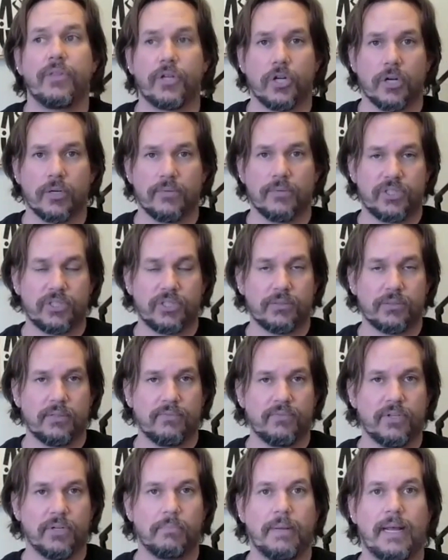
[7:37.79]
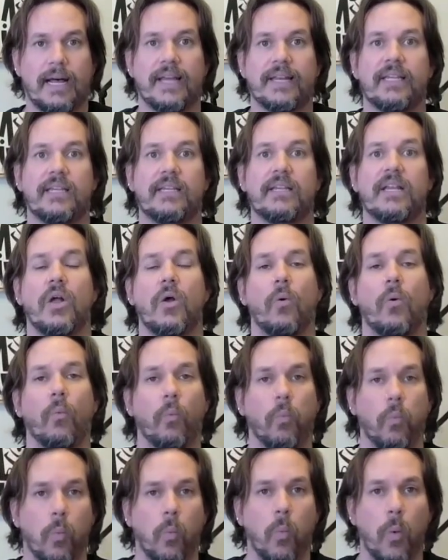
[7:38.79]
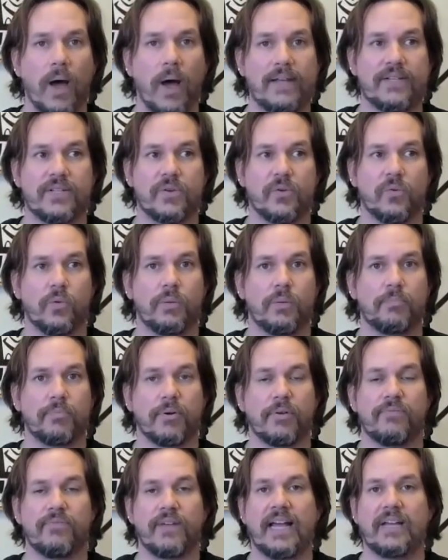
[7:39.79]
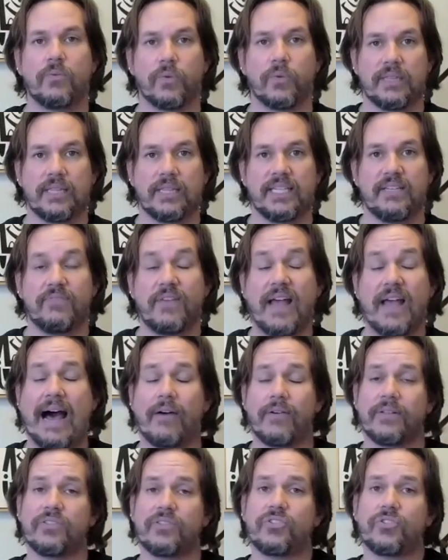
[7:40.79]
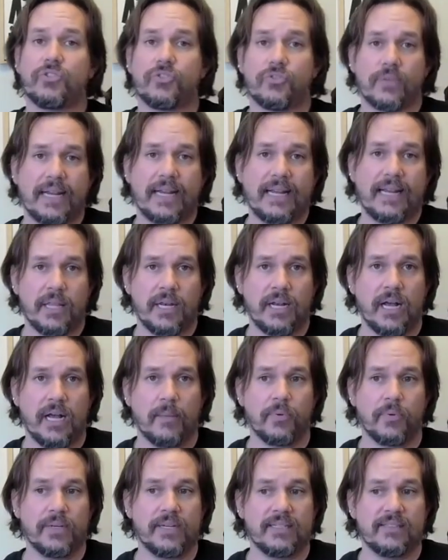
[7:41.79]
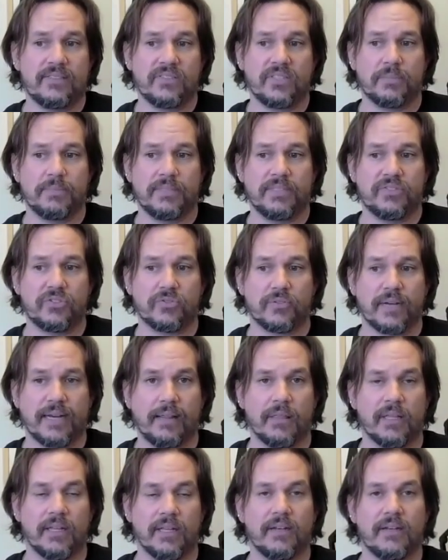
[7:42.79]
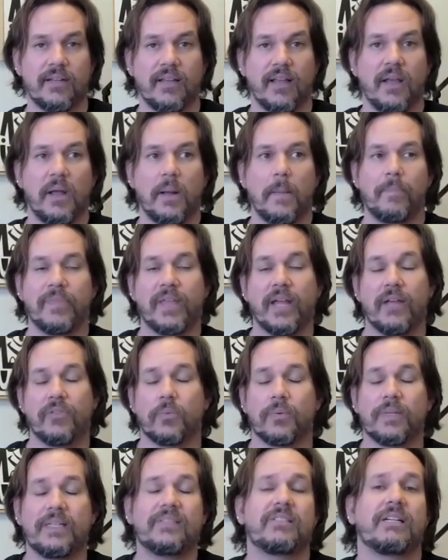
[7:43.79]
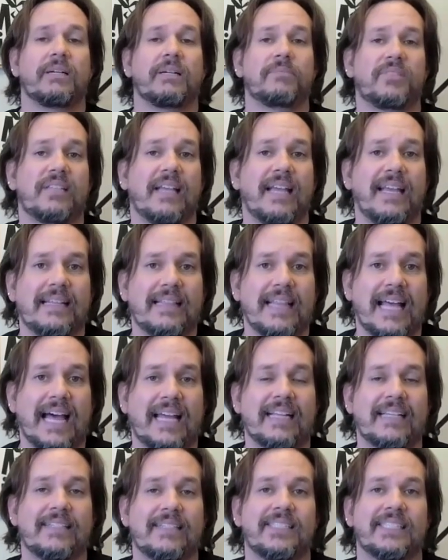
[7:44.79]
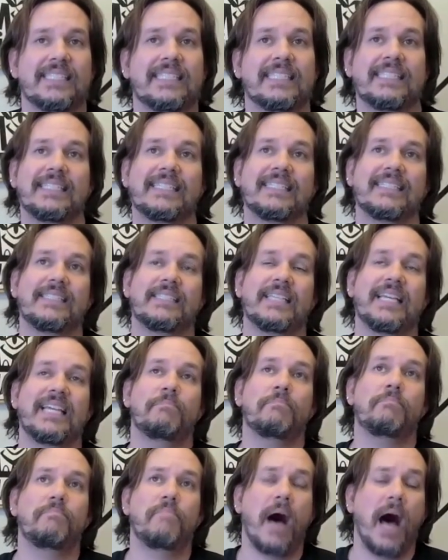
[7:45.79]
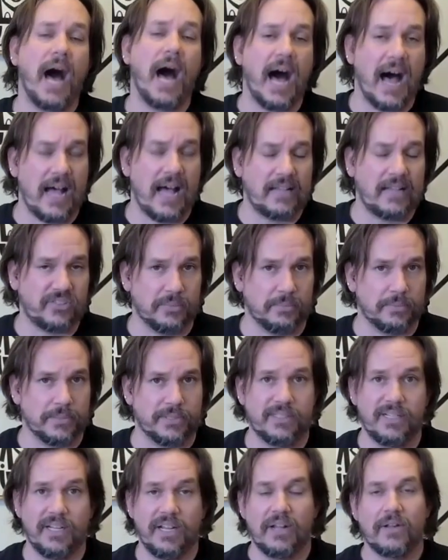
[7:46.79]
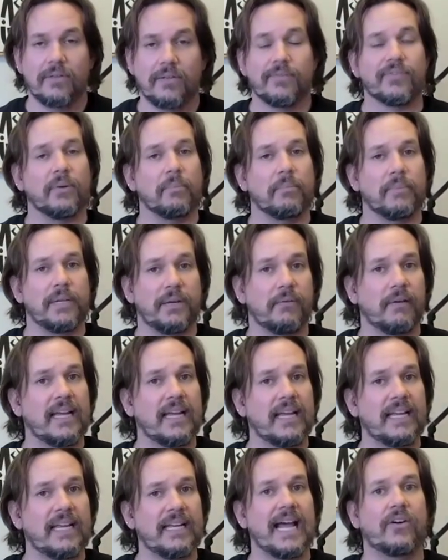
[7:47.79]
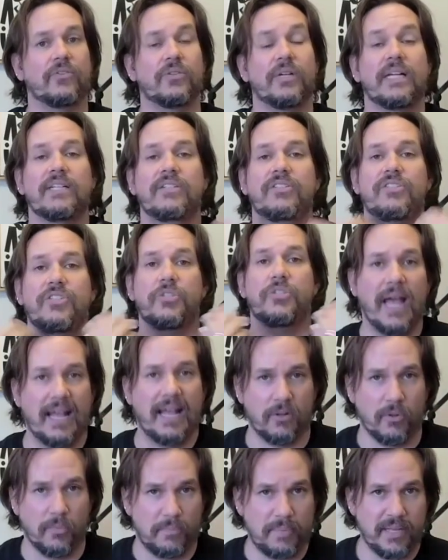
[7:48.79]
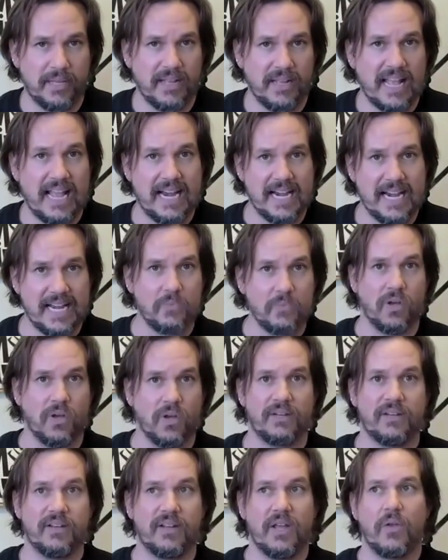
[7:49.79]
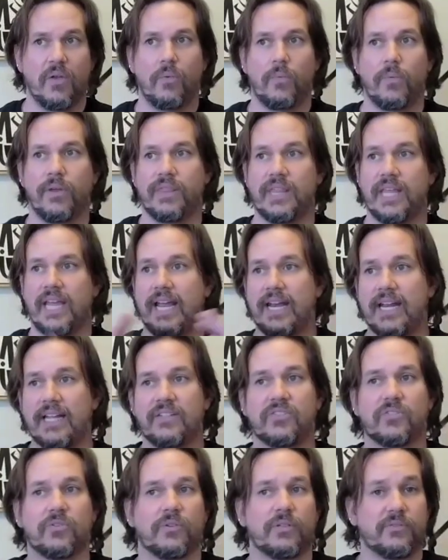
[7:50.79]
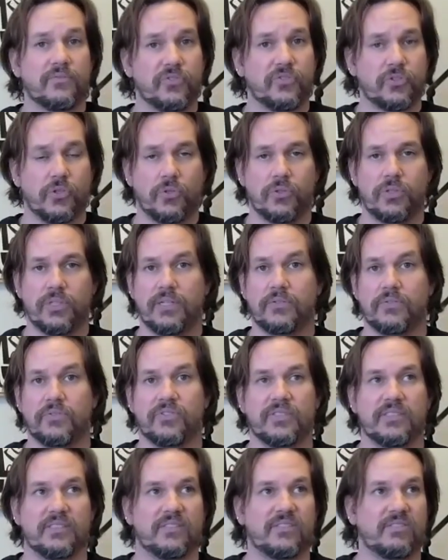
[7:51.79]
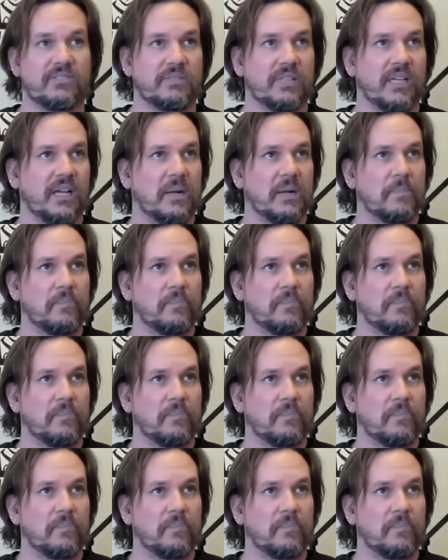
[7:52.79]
the curvature of your body, what would provide relief, how to strengthen up what needs to be strengthened. And the reason I'm saying that is it is impossible for me right now to help anyone with any sort of scoliosis